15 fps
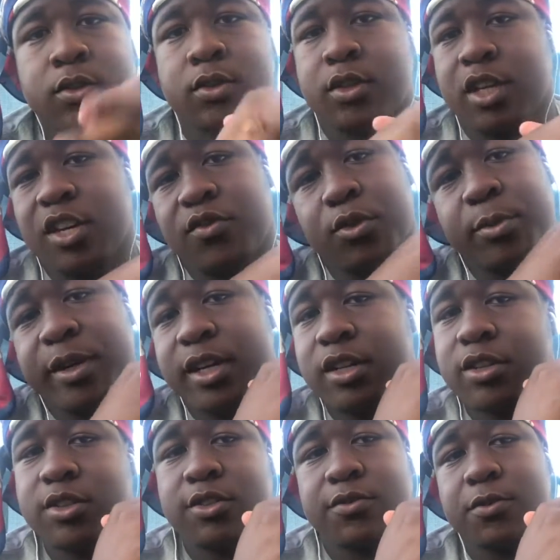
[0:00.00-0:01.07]
everybody
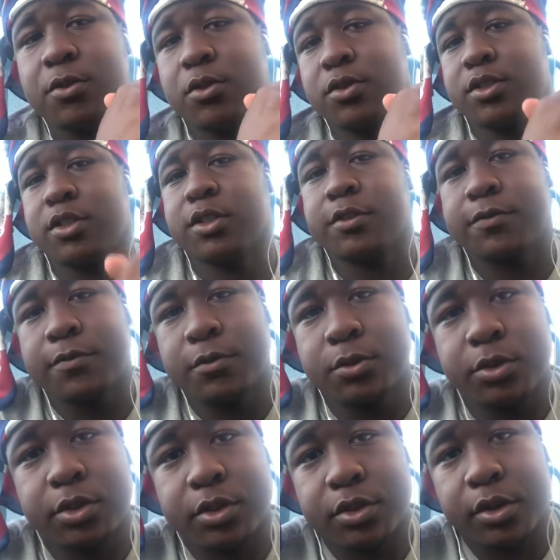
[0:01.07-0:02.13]
looks forward to their
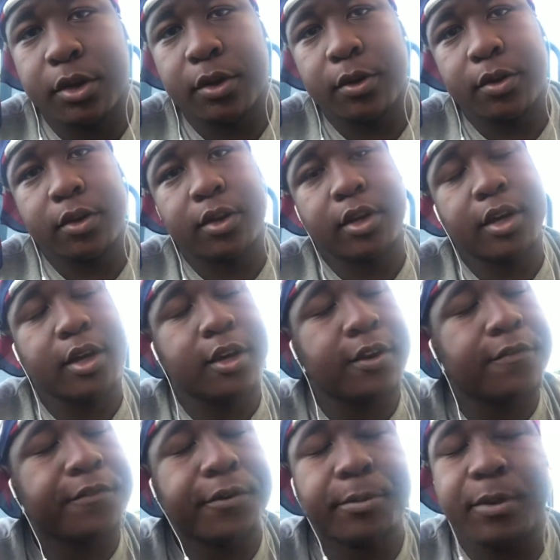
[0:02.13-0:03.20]
future.
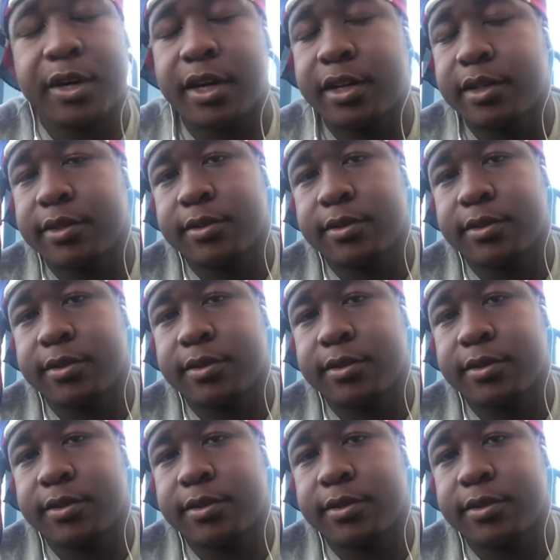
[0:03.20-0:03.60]
Everybody.